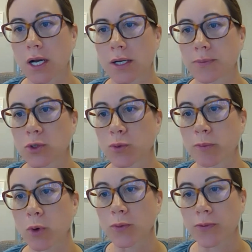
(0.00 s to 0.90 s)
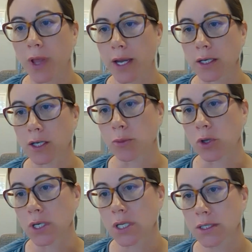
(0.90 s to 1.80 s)
So remote fly-in
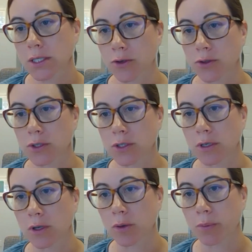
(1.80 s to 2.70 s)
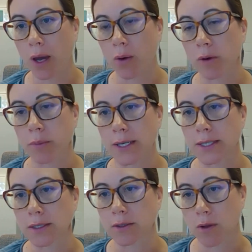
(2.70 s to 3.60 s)
communities that are still powered by
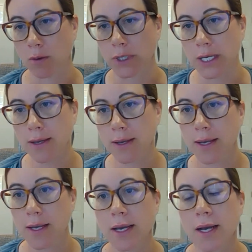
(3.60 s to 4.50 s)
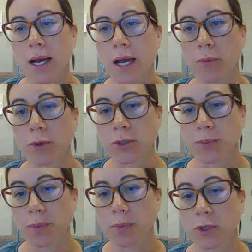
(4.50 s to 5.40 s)
diesel only,
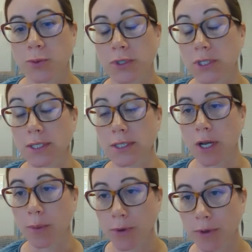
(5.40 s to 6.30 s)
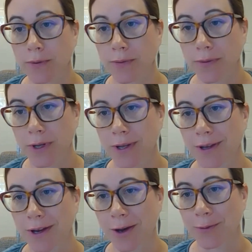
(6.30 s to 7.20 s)
which presents a number
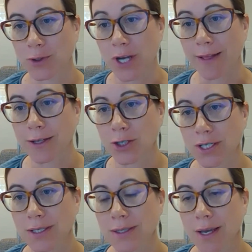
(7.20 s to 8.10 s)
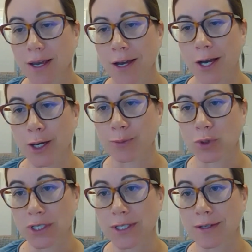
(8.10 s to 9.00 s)
of challenges.
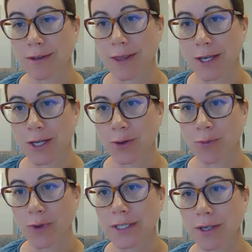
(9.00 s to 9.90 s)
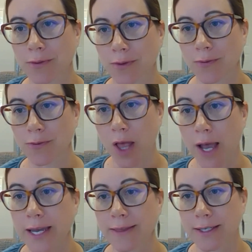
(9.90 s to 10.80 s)
Just the risk of
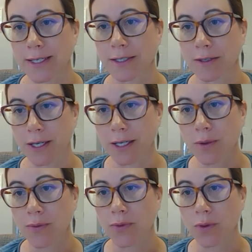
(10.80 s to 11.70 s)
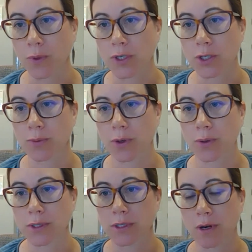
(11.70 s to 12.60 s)
flying the diesel in if the winter
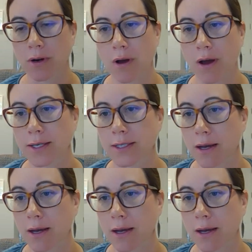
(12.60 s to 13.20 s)
roads are not